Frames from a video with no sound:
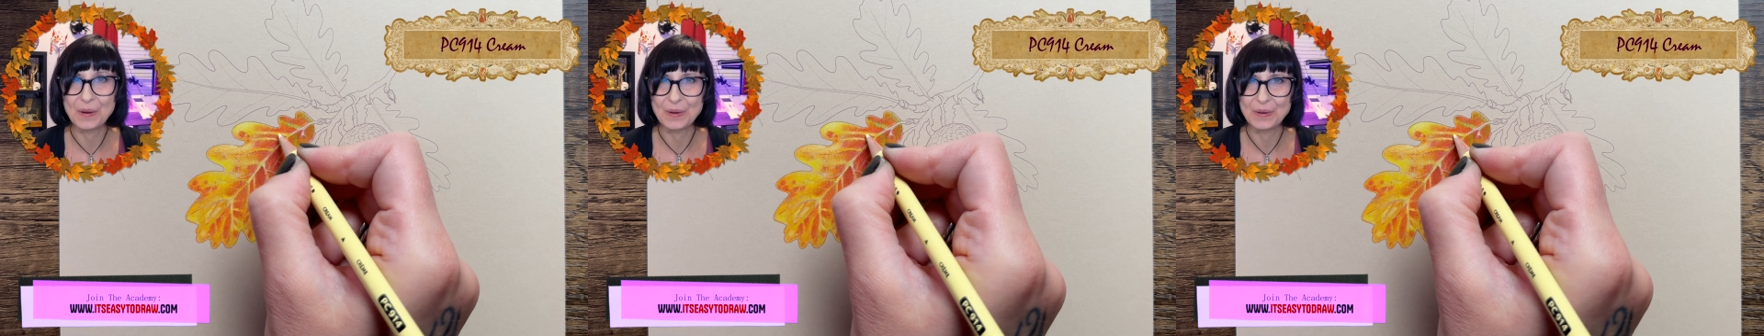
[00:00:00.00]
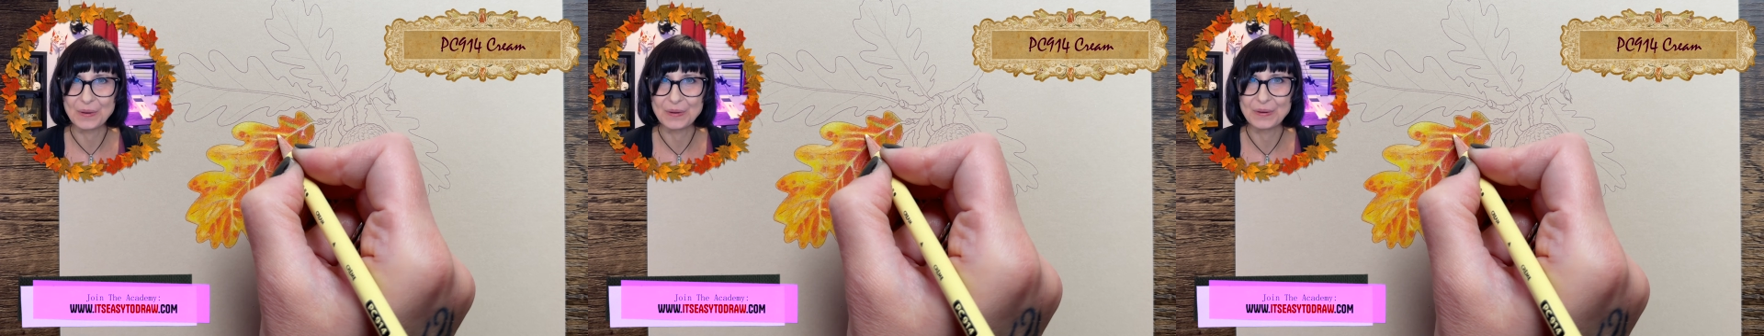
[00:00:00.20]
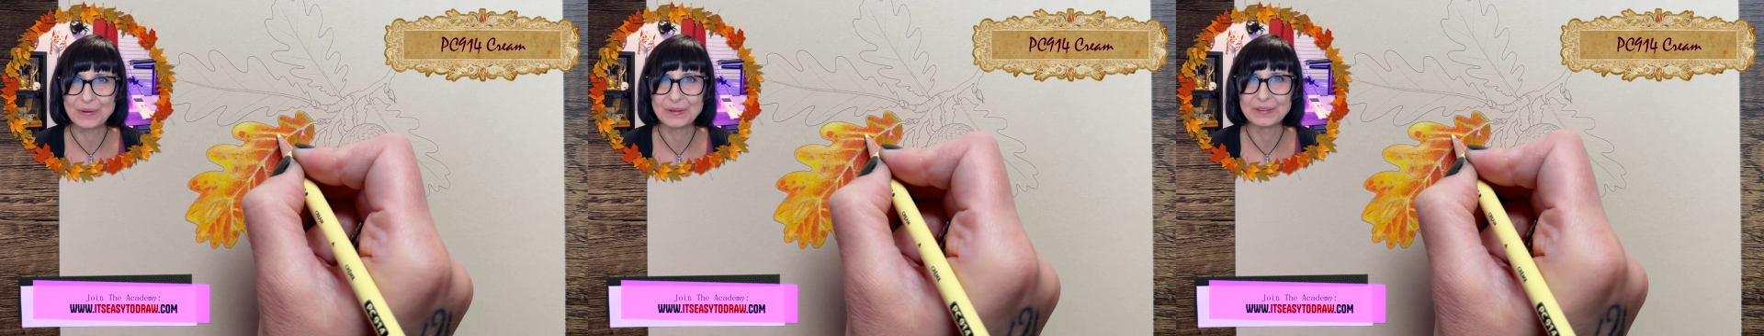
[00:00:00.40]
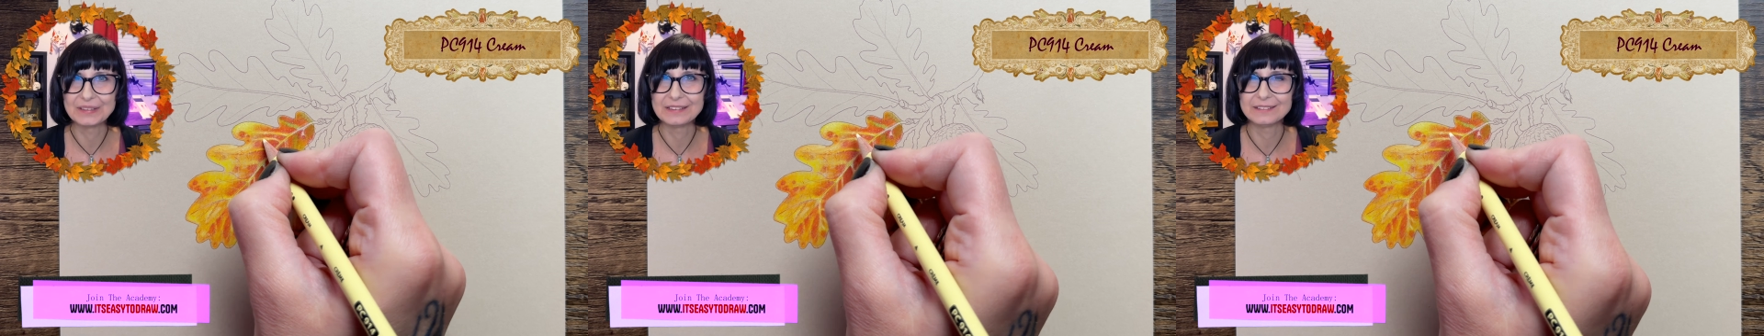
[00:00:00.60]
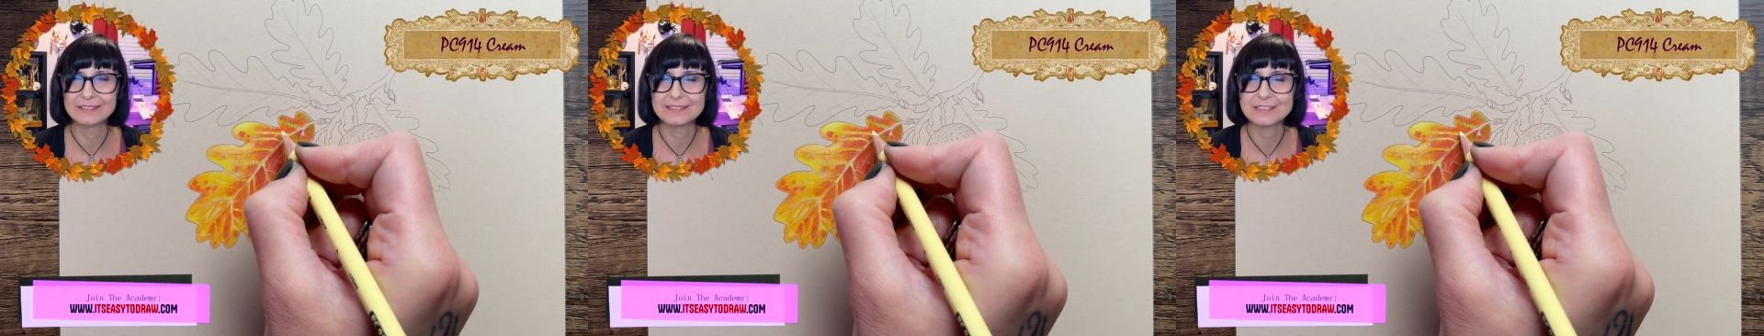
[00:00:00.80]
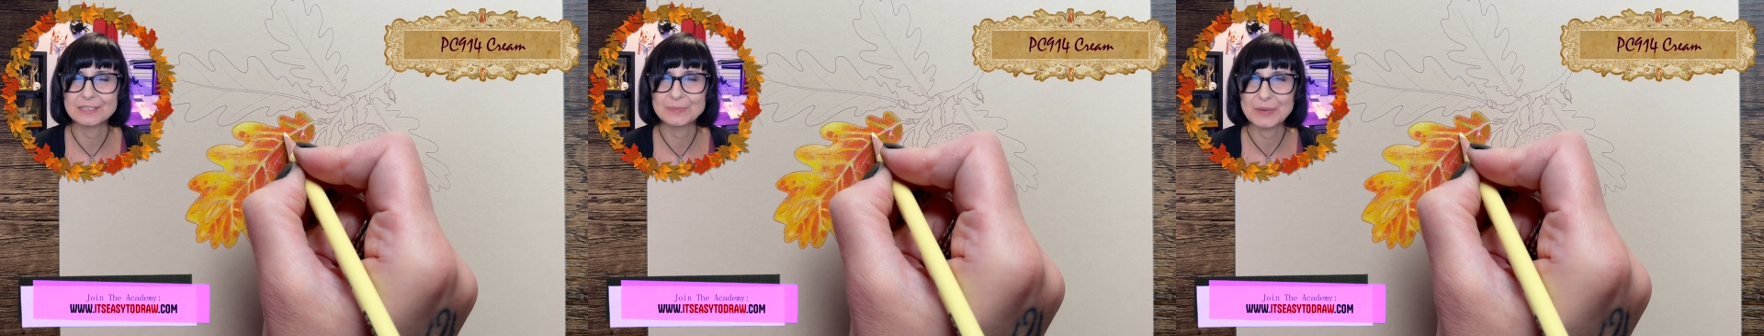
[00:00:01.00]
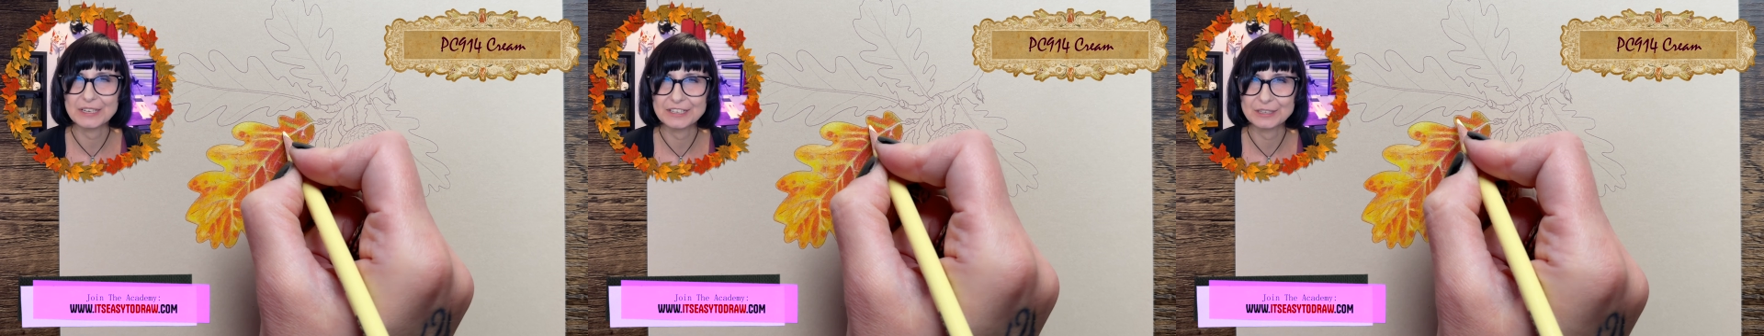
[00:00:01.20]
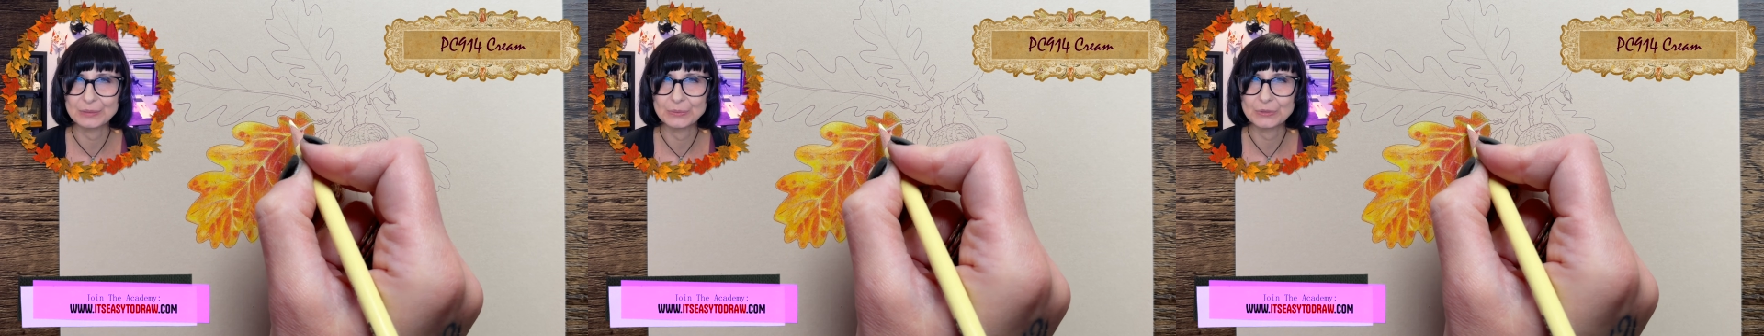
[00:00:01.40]
all the
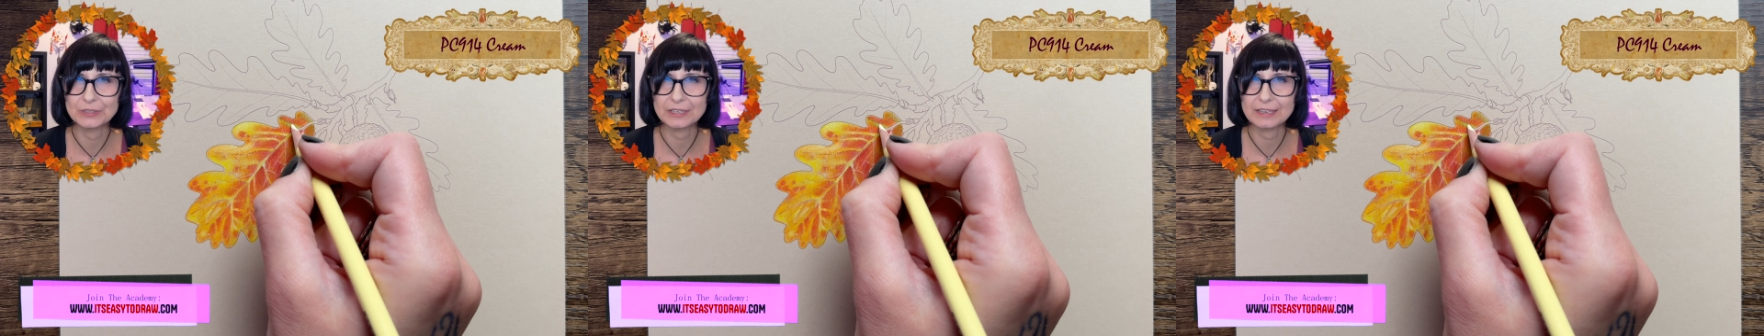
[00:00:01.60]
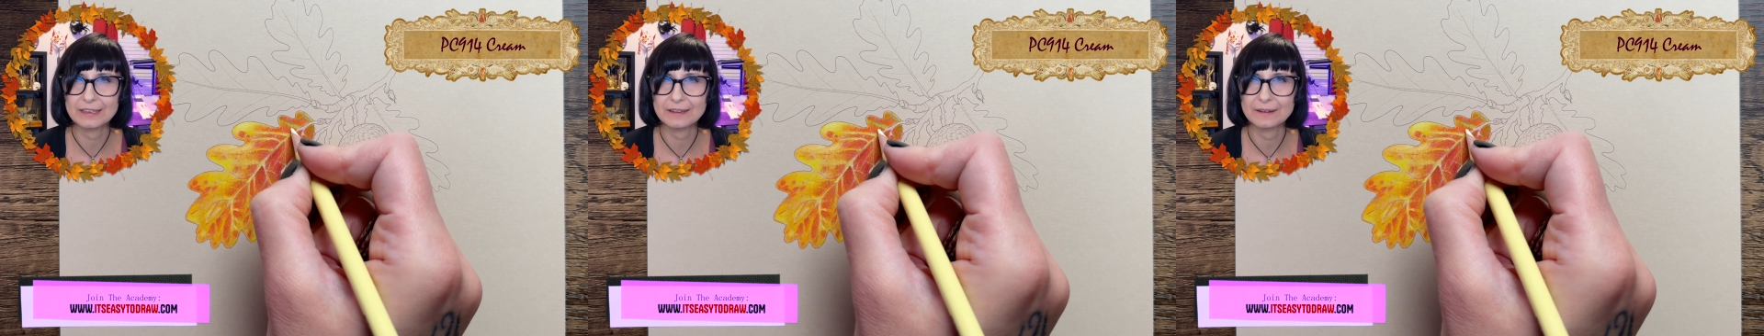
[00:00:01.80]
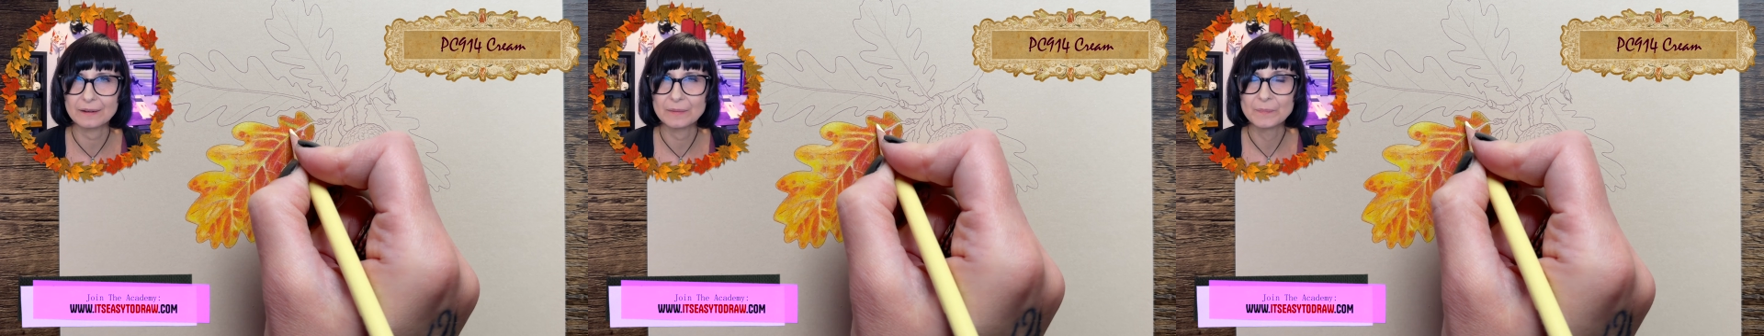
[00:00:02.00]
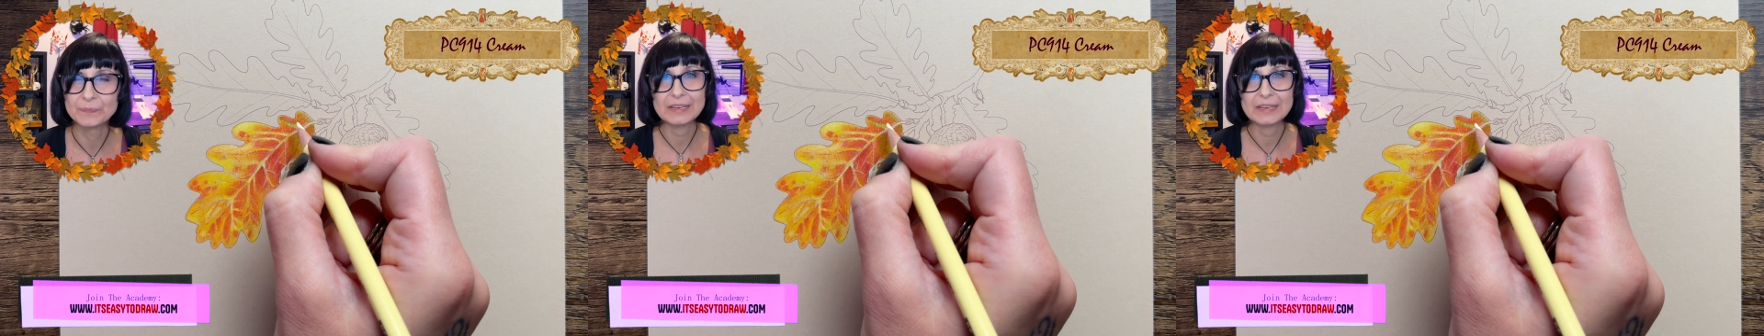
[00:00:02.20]
special work here,